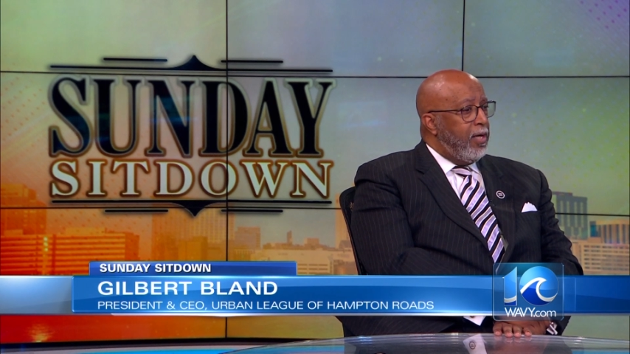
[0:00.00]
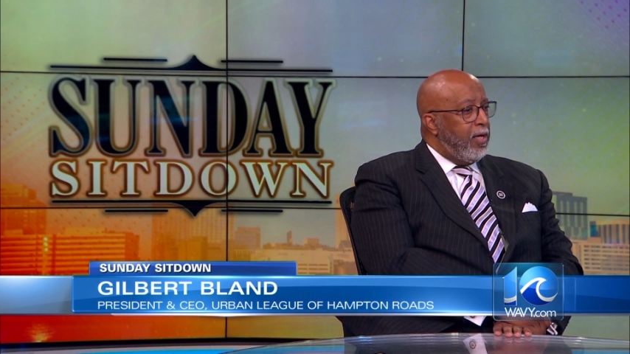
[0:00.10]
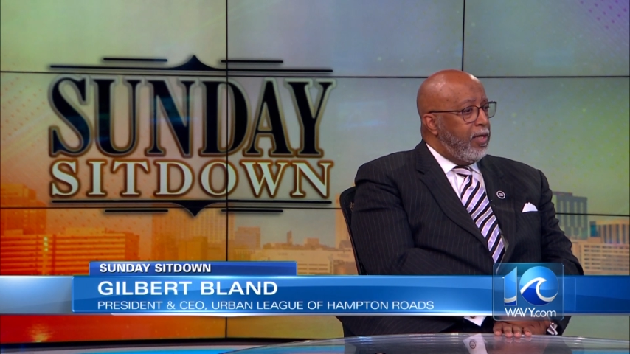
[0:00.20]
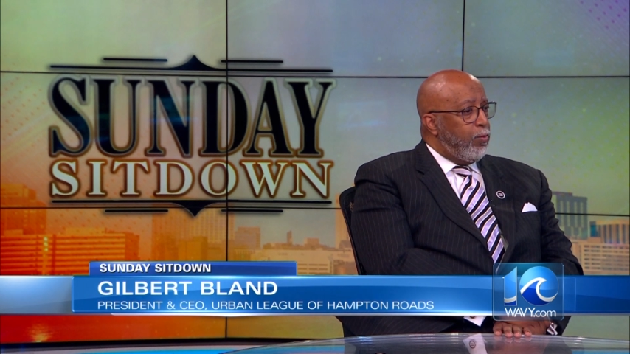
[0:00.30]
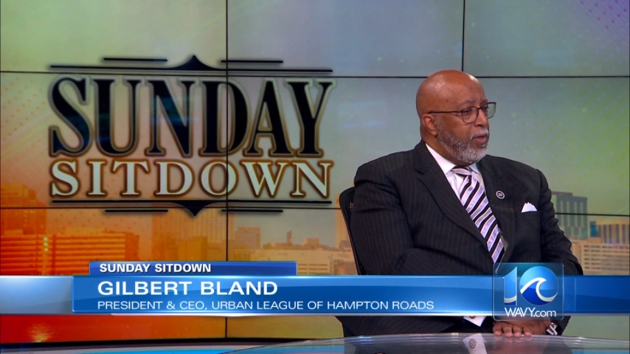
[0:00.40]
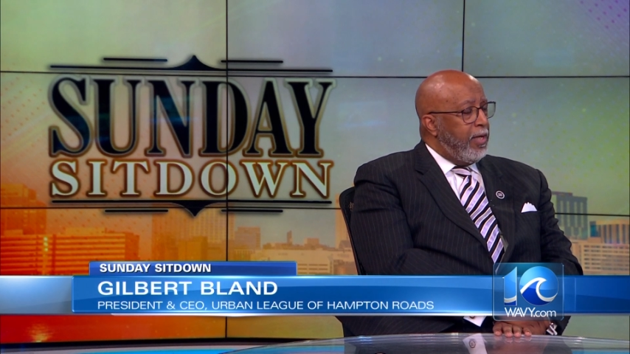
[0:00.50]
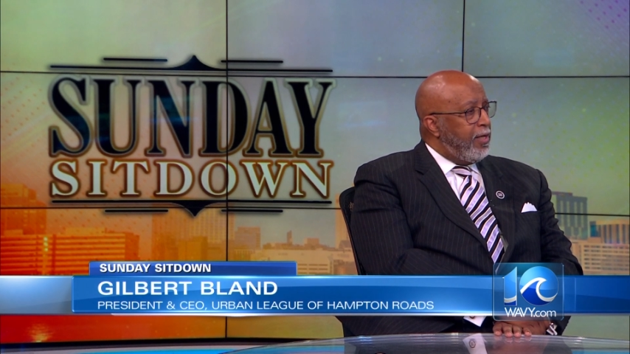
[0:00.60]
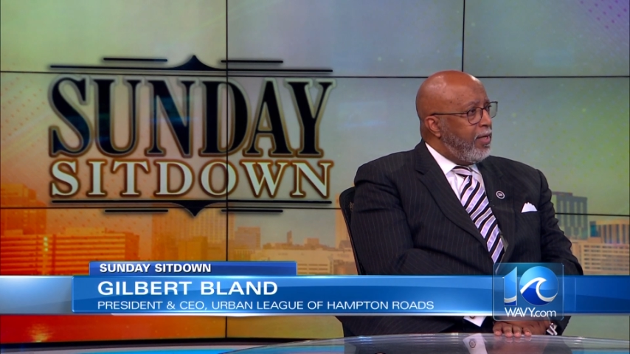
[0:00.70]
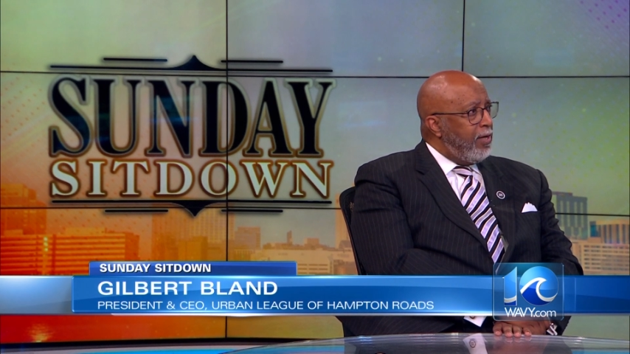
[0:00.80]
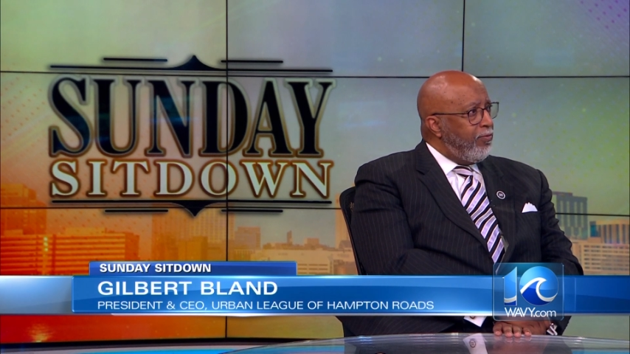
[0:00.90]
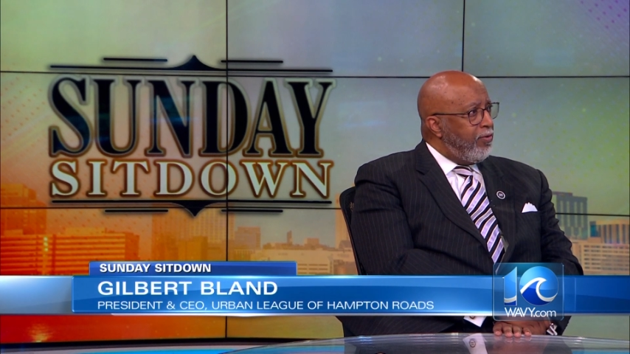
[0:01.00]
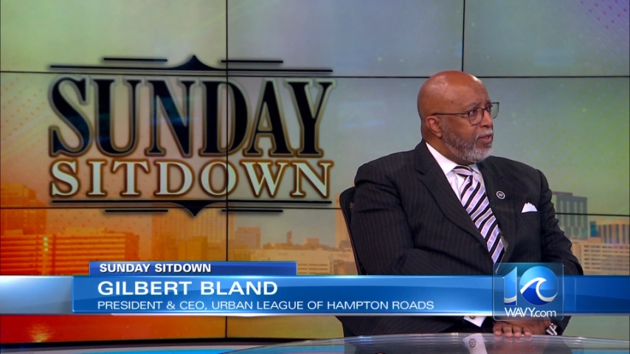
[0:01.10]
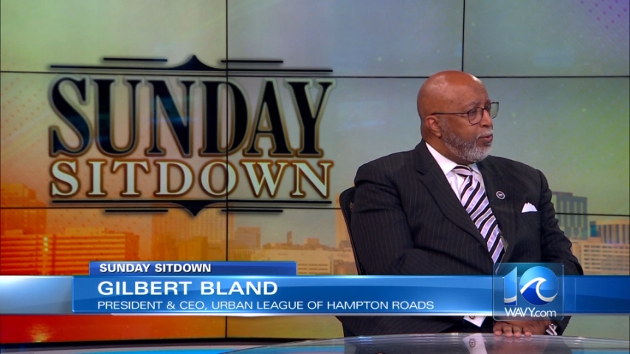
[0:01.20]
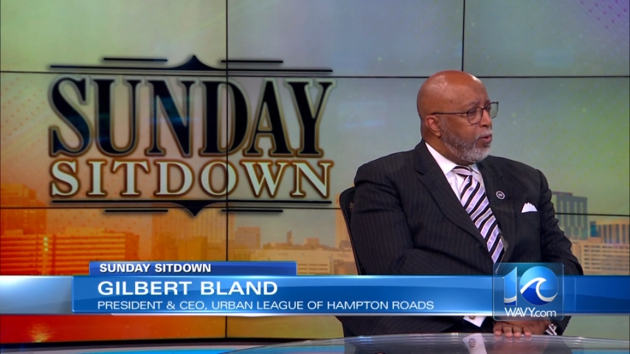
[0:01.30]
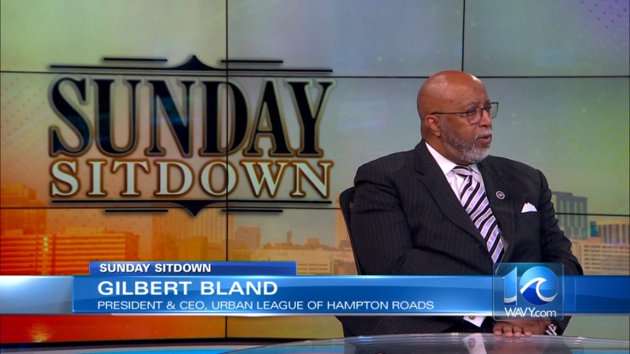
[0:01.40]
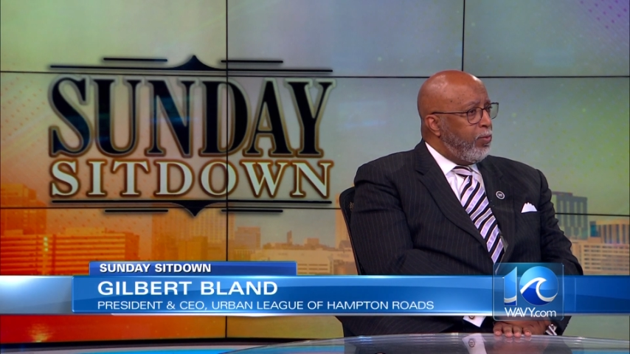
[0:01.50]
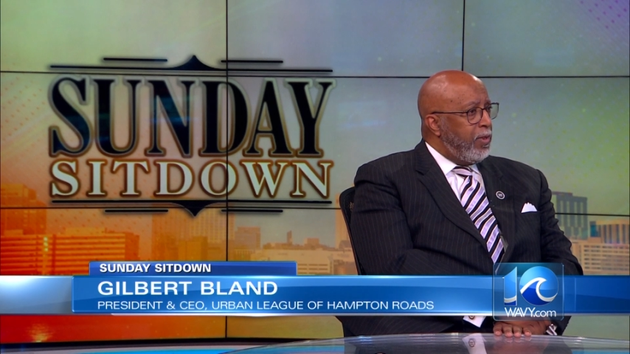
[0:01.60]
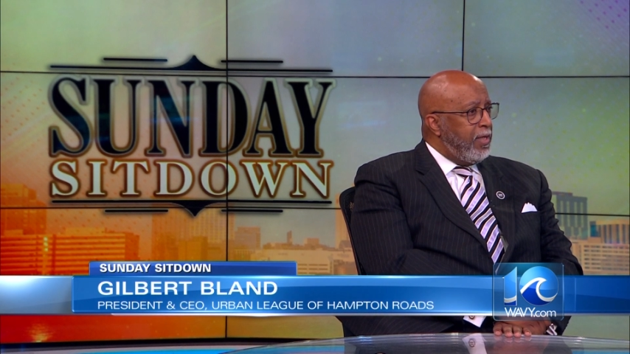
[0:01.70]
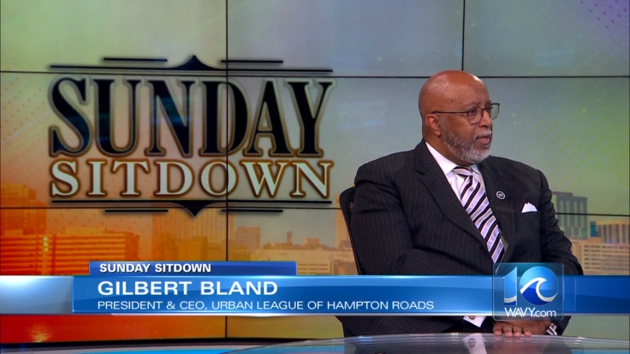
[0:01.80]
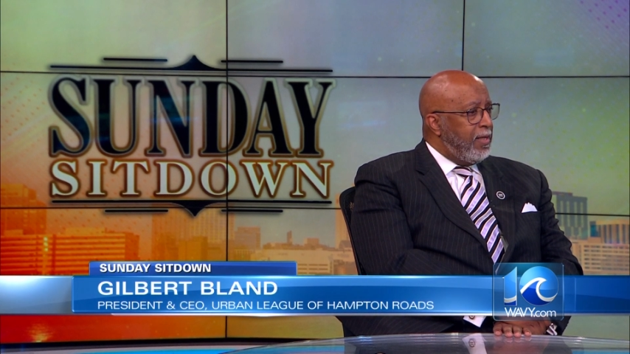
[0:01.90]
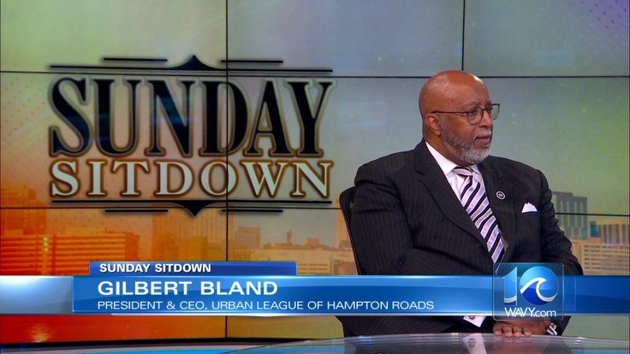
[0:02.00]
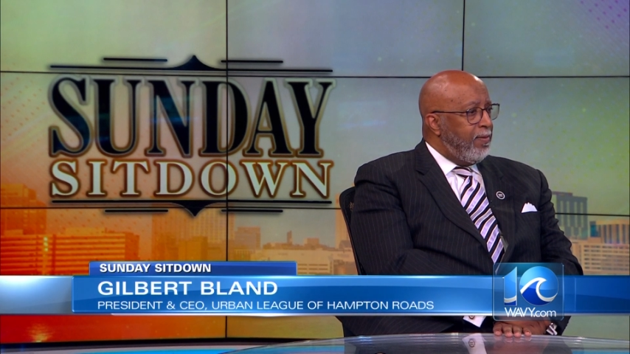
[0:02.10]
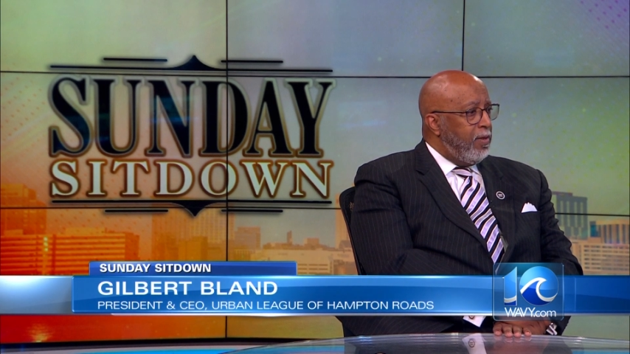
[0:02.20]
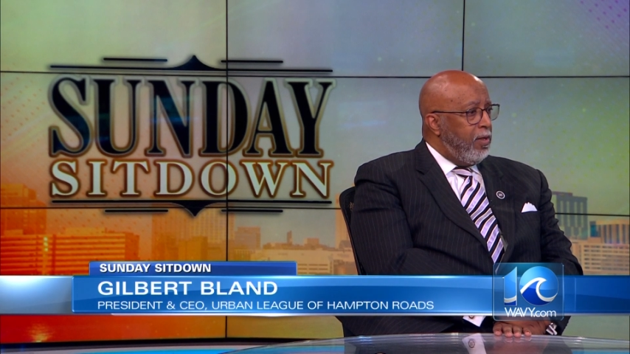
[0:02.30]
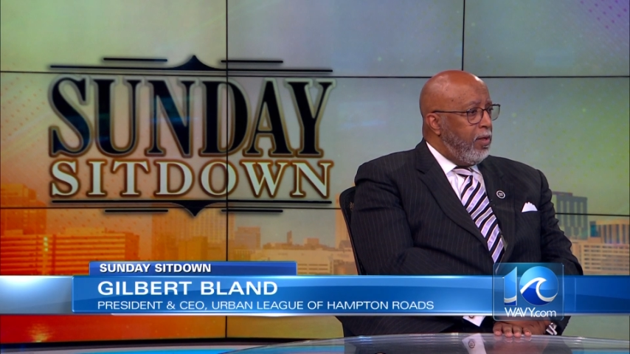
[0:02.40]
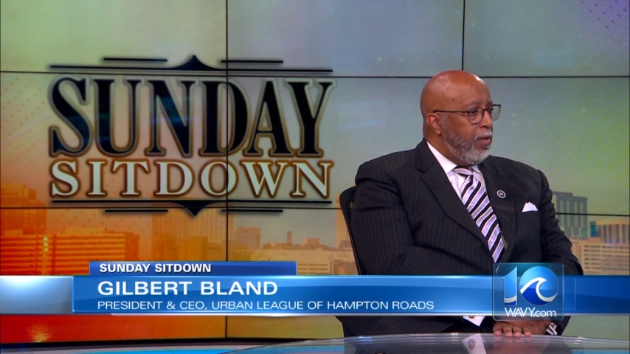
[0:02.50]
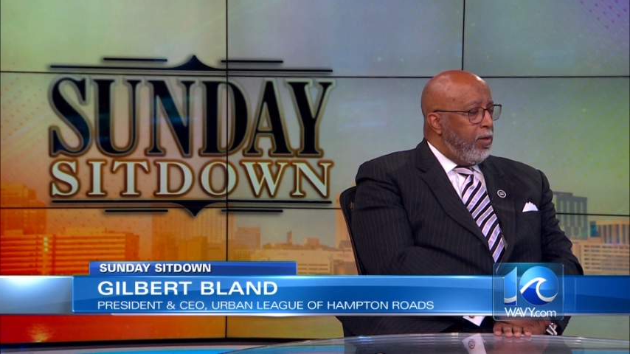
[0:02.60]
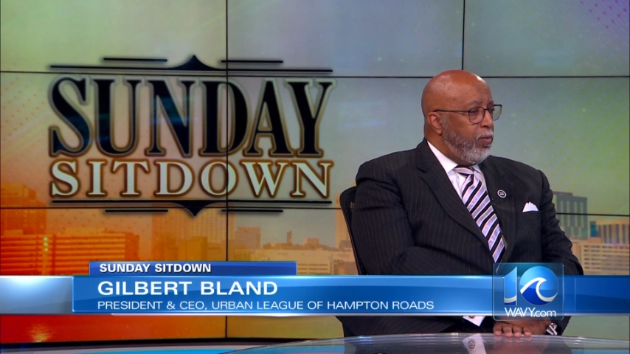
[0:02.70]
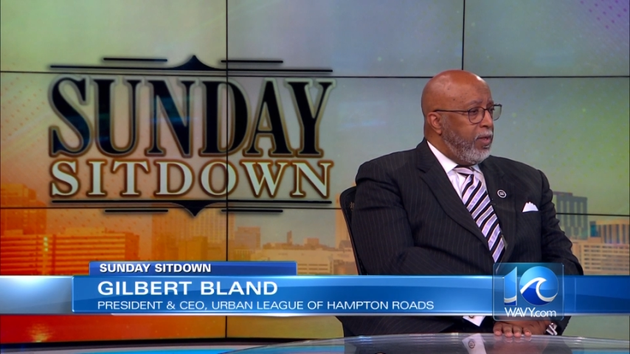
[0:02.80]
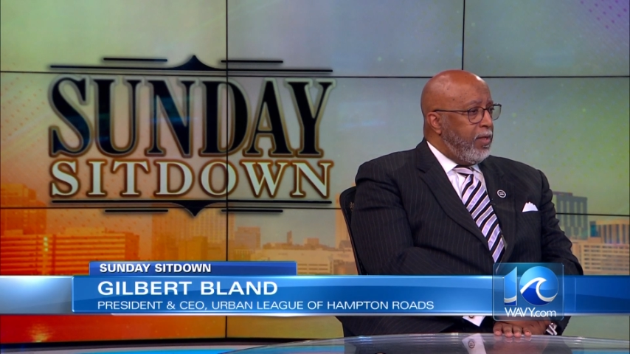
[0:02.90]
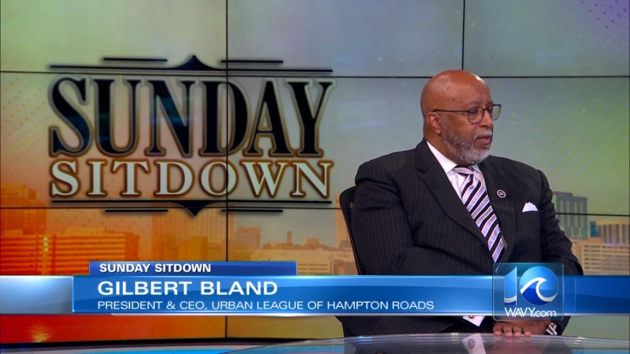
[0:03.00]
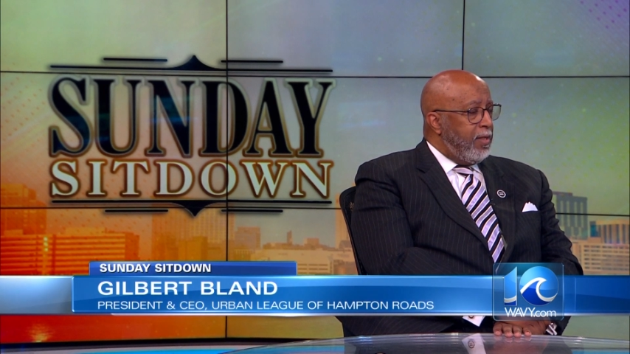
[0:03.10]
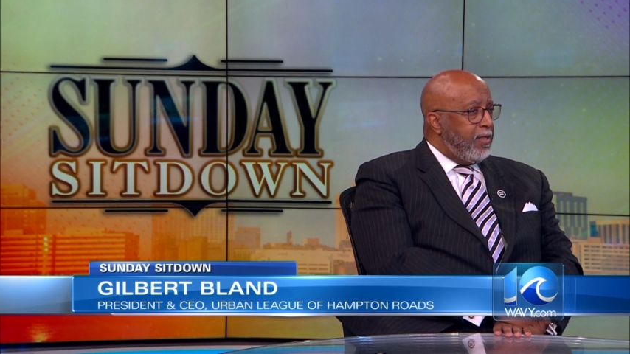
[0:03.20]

and we had an outreach where we uh, we uh,